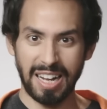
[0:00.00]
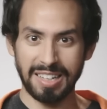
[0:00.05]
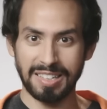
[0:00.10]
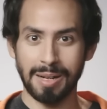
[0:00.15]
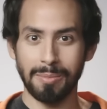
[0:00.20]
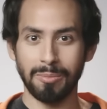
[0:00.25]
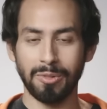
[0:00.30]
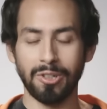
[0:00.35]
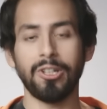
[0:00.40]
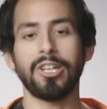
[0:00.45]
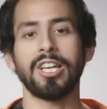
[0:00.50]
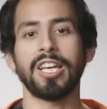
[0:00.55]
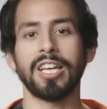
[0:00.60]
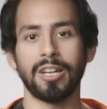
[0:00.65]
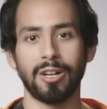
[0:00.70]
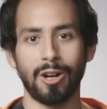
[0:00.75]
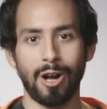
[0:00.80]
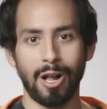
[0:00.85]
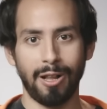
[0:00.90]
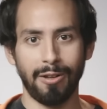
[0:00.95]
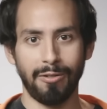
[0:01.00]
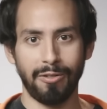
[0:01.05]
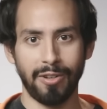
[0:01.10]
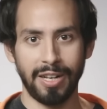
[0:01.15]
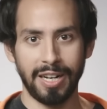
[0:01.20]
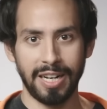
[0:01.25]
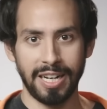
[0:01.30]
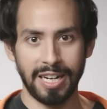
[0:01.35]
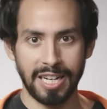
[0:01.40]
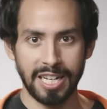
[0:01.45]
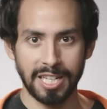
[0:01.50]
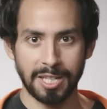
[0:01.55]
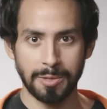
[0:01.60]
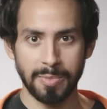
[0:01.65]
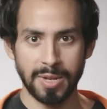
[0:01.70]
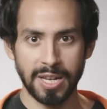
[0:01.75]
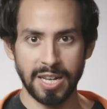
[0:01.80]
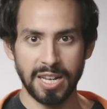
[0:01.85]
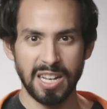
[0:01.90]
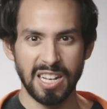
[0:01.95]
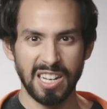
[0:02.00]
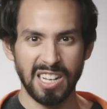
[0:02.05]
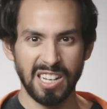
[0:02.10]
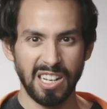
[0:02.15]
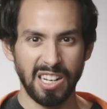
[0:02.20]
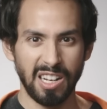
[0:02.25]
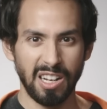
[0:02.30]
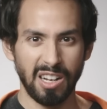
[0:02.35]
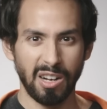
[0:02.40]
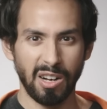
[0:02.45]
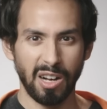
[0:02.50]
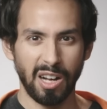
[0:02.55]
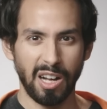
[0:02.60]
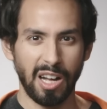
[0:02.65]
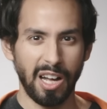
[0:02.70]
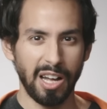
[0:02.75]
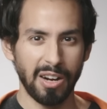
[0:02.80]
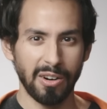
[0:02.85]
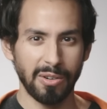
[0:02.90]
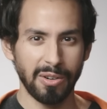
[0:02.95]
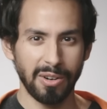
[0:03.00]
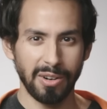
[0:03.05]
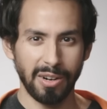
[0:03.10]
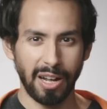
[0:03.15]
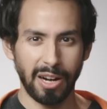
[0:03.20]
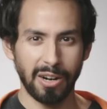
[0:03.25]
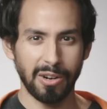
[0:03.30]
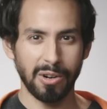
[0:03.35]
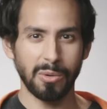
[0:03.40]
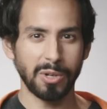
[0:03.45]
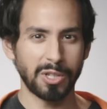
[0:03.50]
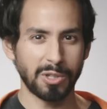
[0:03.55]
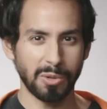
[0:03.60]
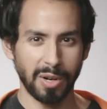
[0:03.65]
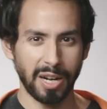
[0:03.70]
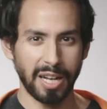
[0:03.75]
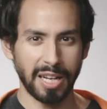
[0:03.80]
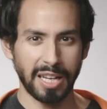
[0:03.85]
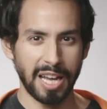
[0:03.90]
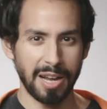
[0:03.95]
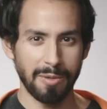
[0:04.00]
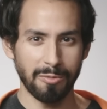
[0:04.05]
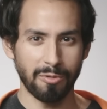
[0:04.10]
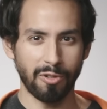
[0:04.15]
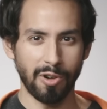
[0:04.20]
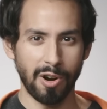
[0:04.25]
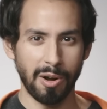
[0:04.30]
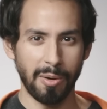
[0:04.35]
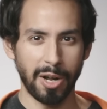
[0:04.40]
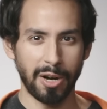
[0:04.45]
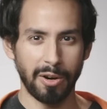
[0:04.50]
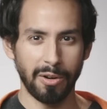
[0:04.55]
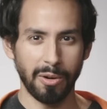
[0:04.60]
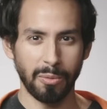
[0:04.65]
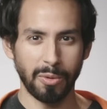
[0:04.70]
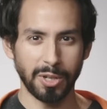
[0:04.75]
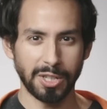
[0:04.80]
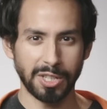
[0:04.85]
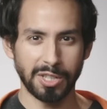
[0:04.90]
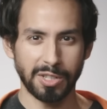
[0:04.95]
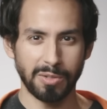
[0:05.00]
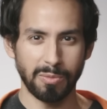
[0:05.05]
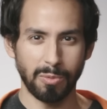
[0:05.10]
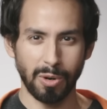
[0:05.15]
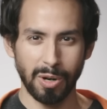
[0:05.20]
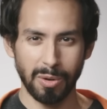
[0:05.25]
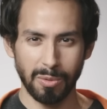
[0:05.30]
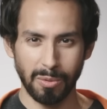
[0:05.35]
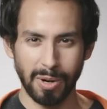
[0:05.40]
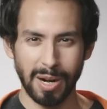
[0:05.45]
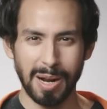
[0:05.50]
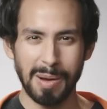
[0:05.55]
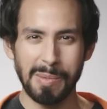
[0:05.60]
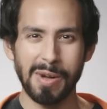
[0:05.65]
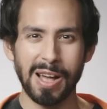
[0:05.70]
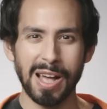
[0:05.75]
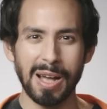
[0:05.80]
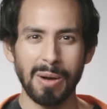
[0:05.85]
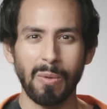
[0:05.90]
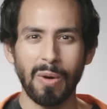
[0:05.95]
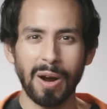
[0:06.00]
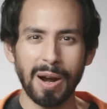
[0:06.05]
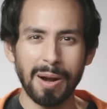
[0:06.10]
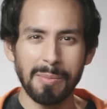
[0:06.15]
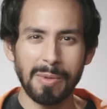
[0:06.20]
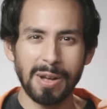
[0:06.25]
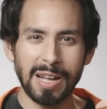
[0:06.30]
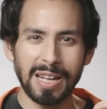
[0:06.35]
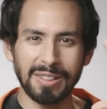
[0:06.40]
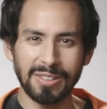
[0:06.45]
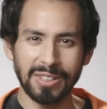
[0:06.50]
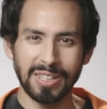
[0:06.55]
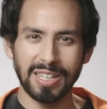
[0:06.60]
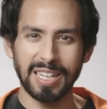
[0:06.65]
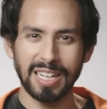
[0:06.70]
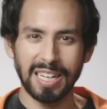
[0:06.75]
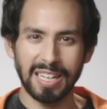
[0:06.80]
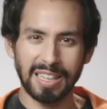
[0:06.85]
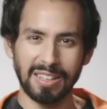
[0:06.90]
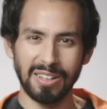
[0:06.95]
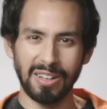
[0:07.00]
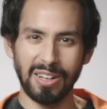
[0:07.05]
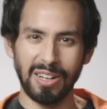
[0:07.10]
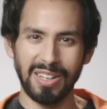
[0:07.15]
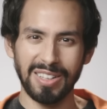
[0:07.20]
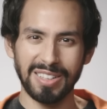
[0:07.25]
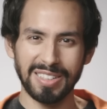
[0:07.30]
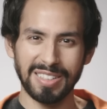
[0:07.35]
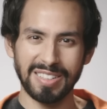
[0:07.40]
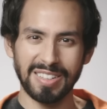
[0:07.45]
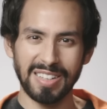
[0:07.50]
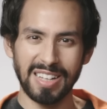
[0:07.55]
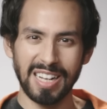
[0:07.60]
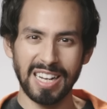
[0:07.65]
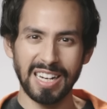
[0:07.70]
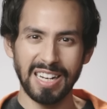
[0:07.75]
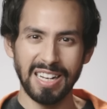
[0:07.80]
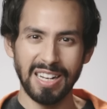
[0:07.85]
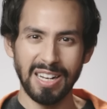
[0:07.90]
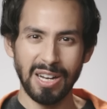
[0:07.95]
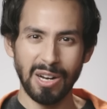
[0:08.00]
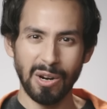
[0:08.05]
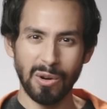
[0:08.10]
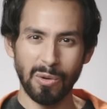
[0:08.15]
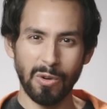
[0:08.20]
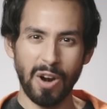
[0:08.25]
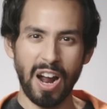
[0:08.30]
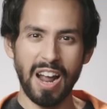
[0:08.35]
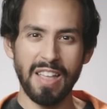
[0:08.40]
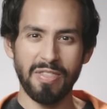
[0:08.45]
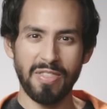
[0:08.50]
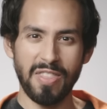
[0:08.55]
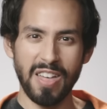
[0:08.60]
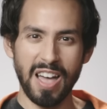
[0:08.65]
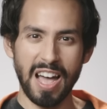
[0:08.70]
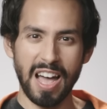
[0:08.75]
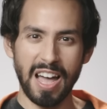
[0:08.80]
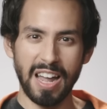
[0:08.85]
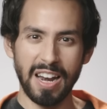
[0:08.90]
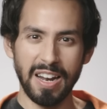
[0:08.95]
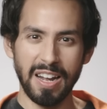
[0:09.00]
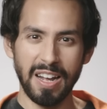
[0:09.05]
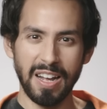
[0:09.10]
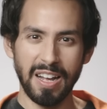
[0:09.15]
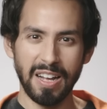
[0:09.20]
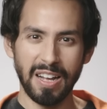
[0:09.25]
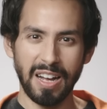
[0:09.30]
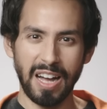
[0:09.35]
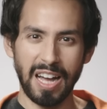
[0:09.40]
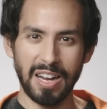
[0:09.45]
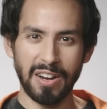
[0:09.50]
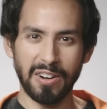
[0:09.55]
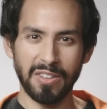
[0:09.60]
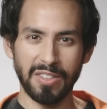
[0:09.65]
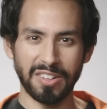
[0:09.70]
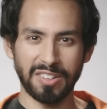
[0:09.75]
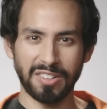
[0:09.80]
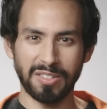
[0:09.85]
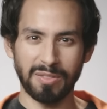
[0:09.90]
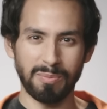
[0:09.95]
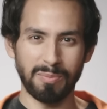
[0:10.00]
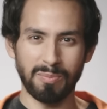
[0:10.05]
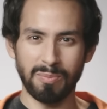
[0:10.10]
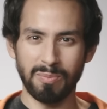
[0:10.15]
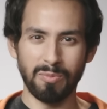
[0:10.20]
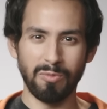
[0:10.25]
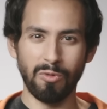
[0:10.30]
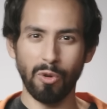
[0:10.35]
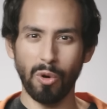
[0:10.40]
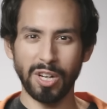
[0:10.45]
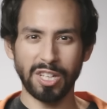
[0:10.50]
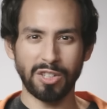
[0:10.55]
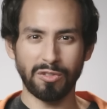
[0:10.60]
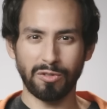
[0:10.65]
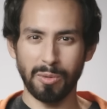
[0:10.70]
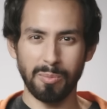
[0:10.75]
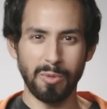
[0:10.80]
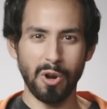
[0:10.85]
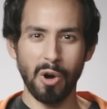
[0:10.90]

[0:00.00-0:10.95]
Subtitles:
as I'm looking at all of it, it hits me, I don't know which one I came from. I don't know what am I? Why am I looking at all this thing? Right then, I hear this voice from